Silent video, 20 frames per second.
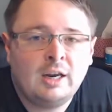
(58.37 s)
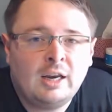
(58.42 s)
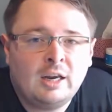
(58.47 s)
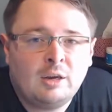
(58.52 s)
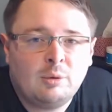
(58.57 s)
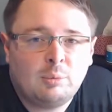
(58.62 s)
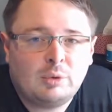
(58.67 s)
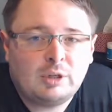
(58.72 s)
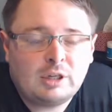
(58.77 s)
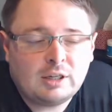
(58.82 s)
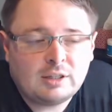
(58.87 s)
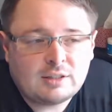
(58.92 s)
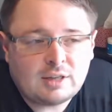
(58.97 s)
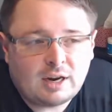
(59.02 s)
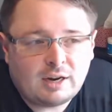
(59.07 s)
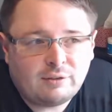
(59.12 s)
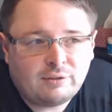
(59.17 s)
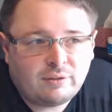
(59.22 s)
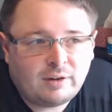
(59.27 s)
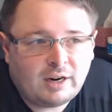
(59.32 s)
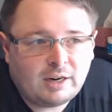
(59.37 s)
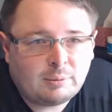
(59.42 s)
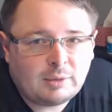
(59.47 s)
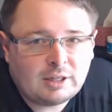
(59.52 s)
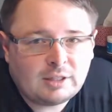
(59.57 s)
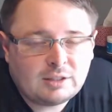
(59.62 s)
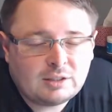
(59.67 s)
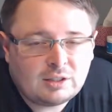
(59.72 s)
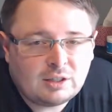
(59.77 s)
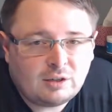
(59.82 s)
because I find
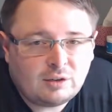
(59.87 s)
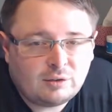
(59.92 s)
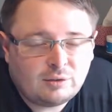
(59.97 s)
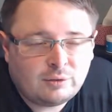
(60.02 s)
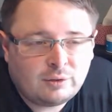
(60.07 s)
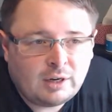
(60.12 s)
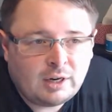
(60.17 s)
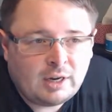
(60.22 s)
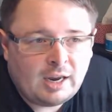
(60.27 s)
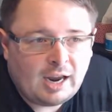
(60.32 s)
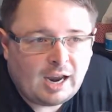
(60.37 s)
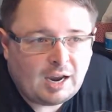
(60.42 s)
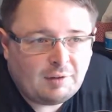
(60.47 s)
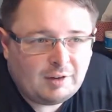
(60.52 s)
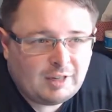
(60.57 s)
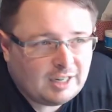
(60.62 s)
myself having a